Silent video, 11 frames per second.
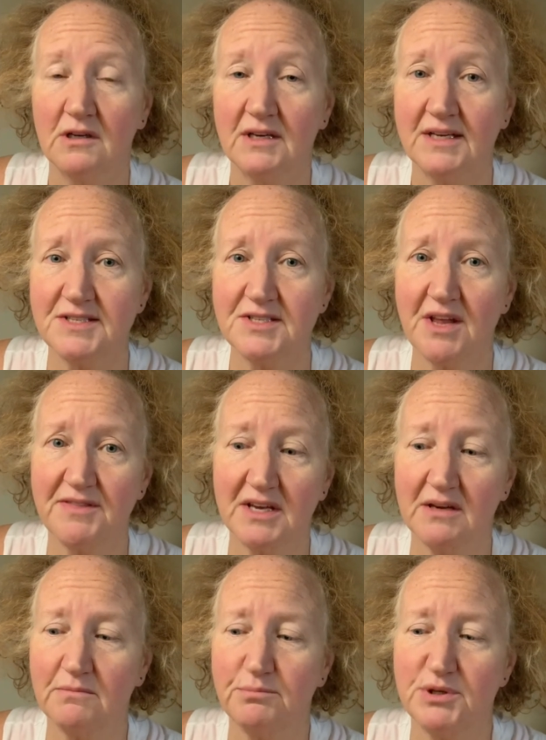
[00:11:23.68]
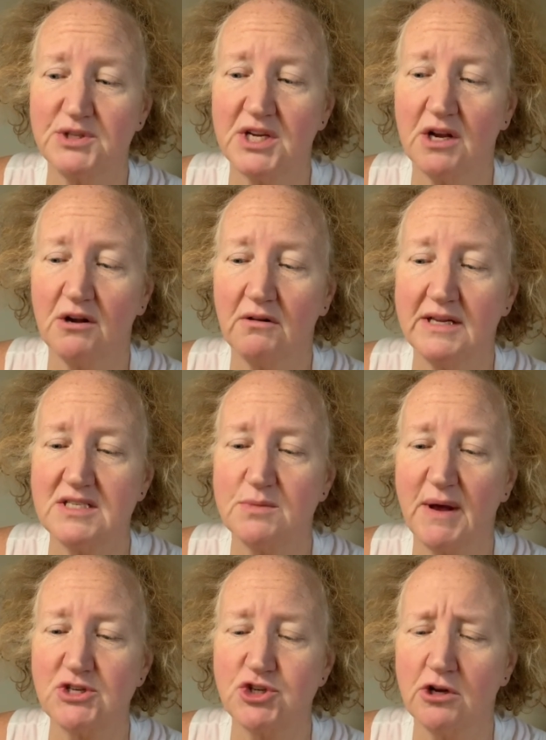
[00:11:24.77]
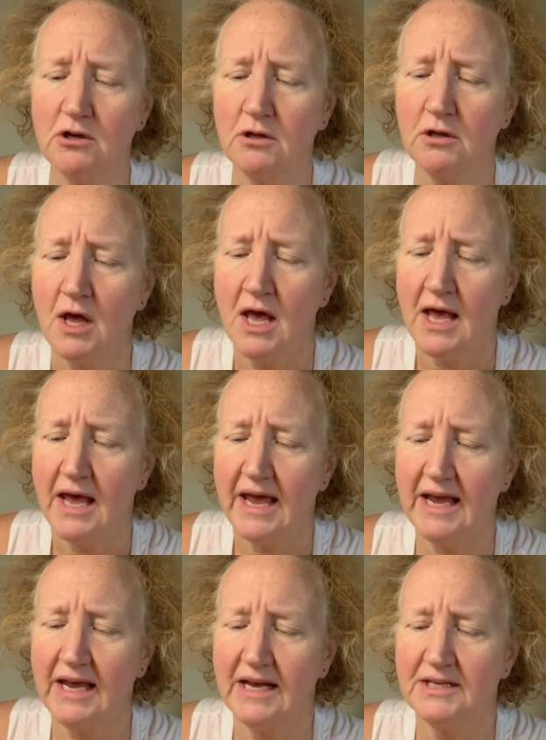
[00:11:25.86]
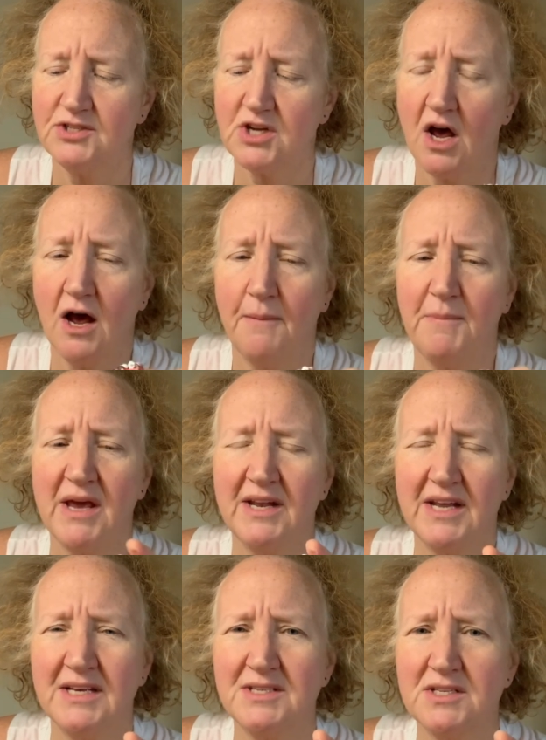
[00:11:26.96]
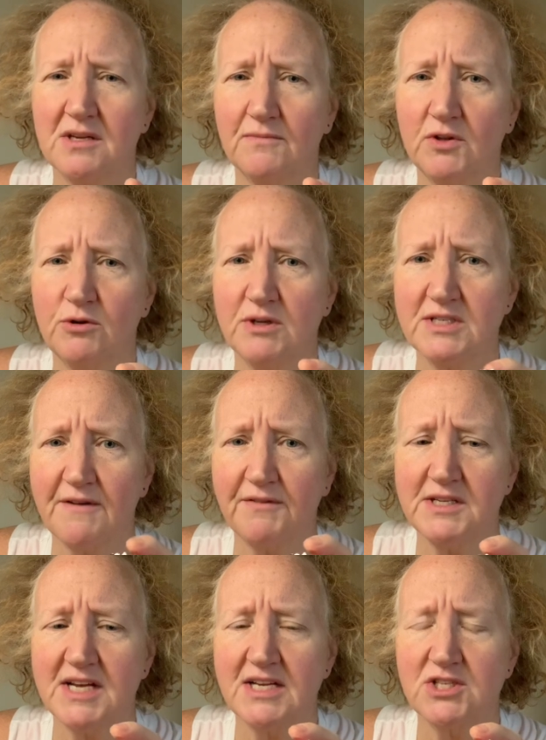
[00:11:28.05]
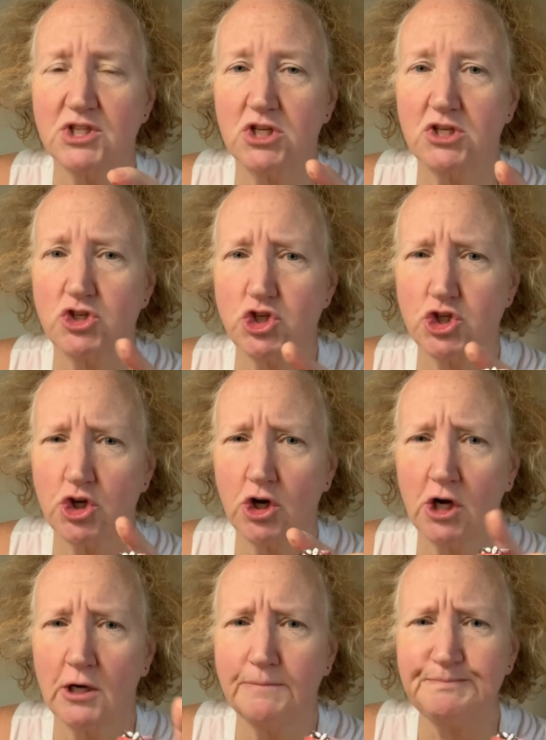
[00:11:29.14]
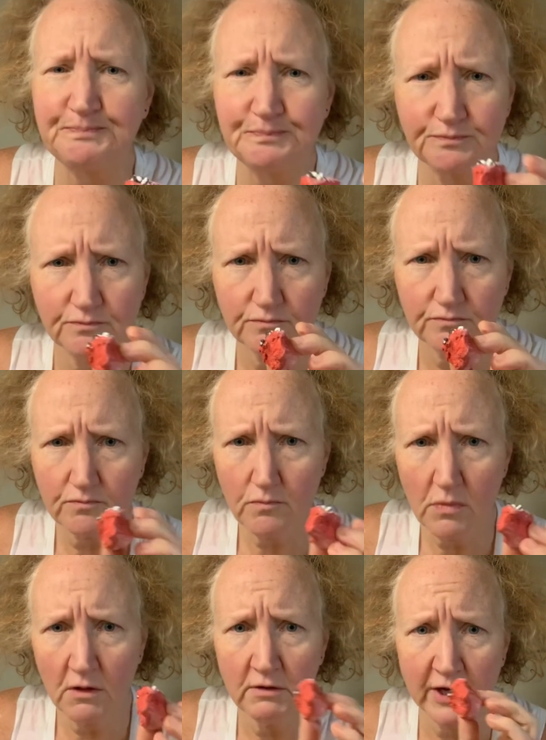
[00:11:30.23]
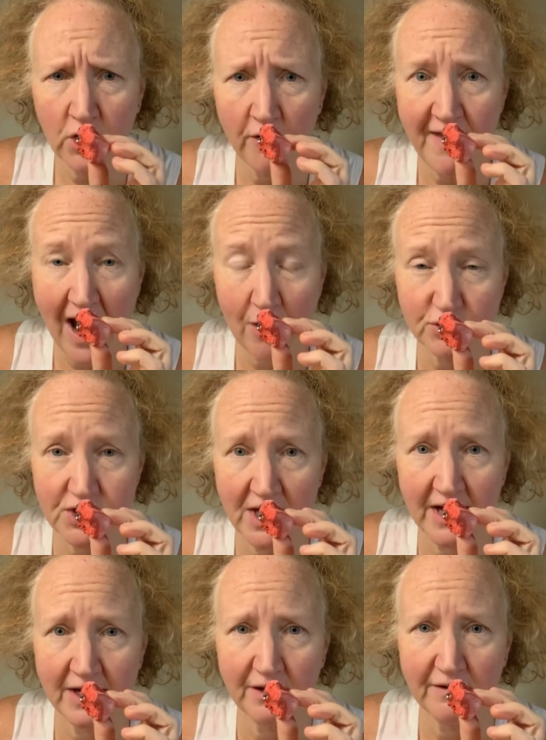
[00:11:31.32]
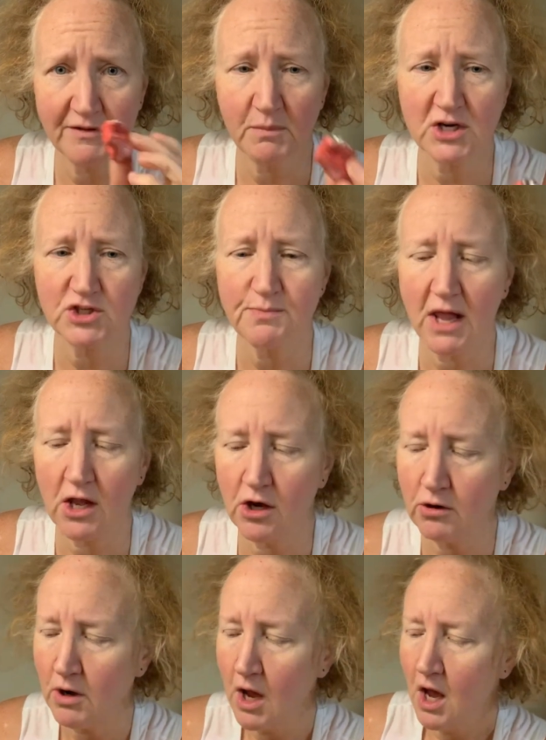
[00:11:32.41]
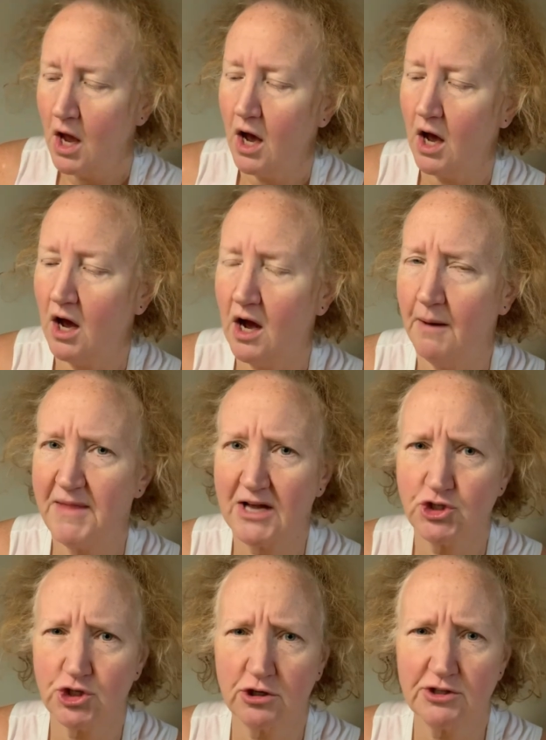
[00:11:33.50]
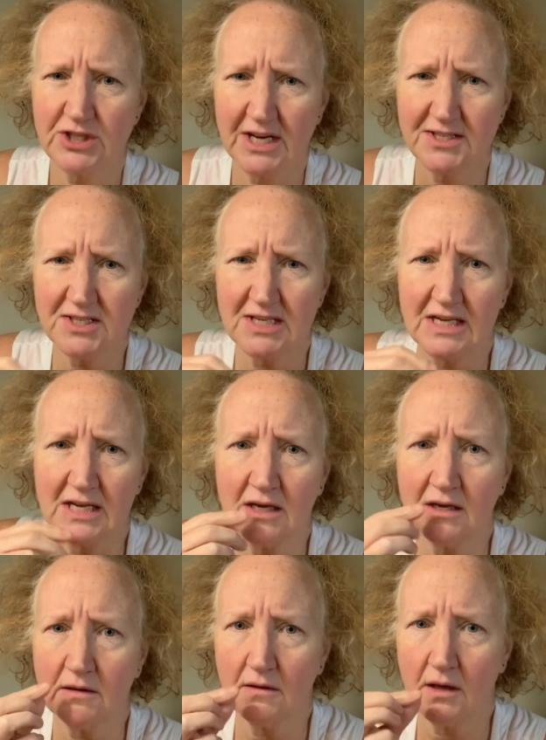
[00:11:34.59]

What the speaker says: it's nothing particularly special. And it is, you can definitely taste the sugar like on the outside of the marshmallow. That sugar dusting